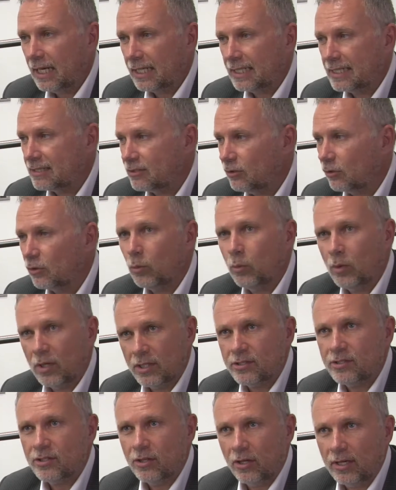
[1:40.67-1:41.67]
And it's not a
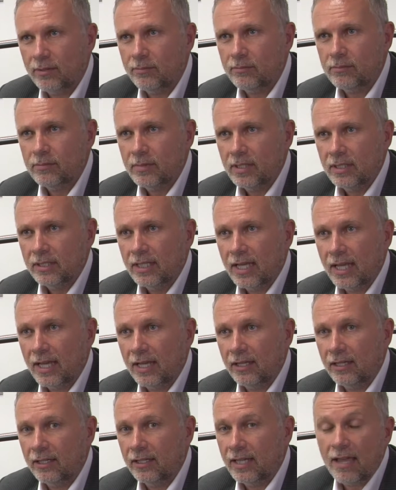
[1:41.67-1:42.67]
one-time
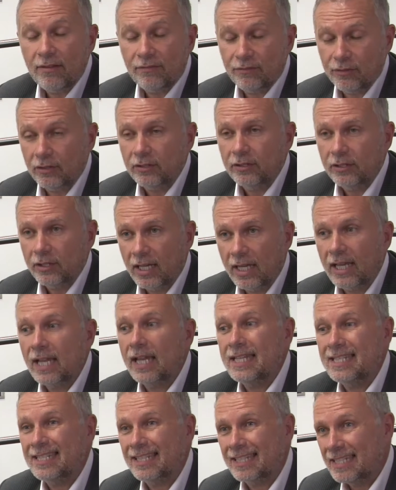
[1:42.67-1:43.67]
effort.
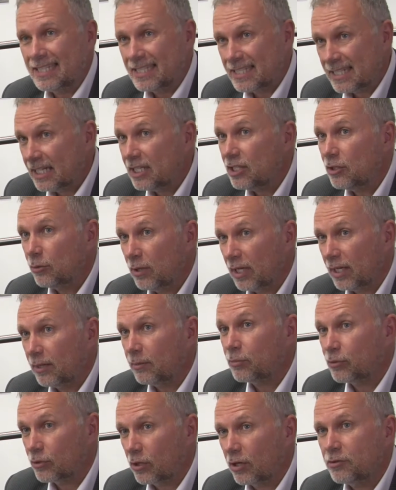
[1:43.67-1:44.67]
It's a
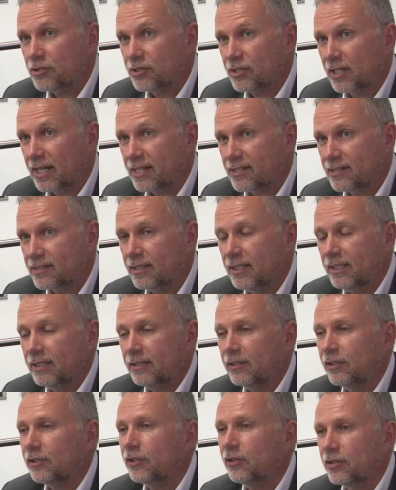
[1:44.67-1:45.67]
continuing process
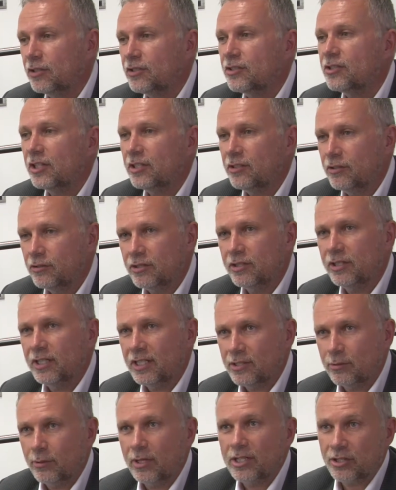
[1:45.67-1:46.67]
that you continue to
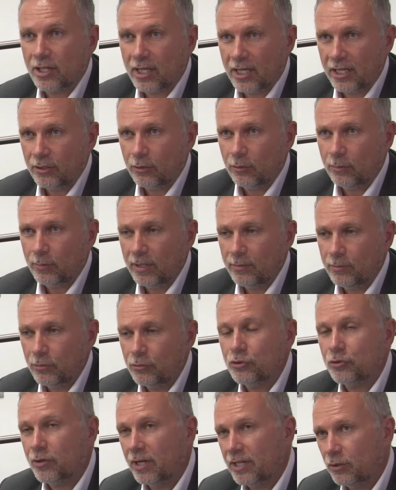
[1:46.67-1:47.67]
need to educate your
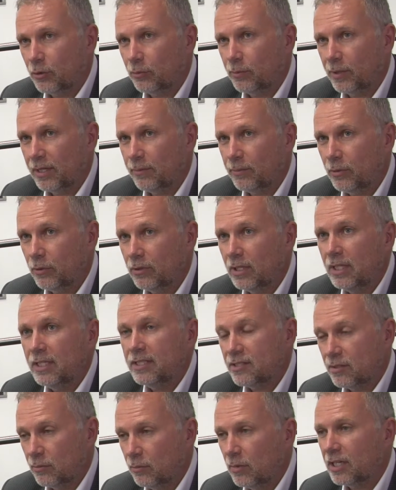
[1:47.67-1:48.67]
people, train your people
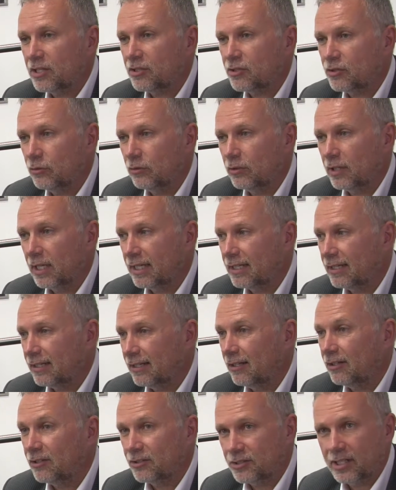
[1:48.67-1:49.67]
to make sure they
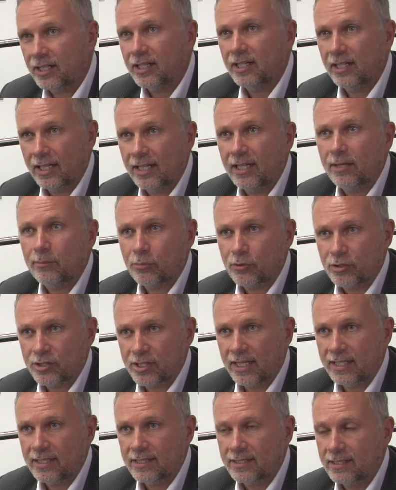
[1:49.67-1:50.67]
can articulate and
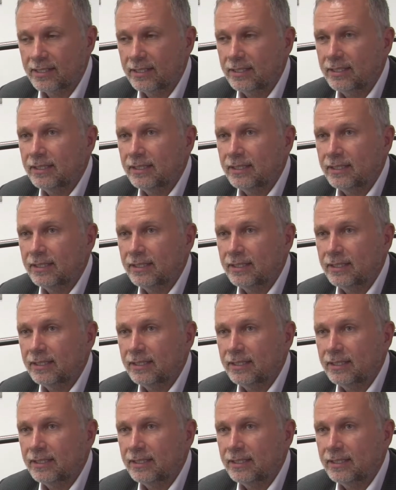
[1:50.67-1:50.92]
present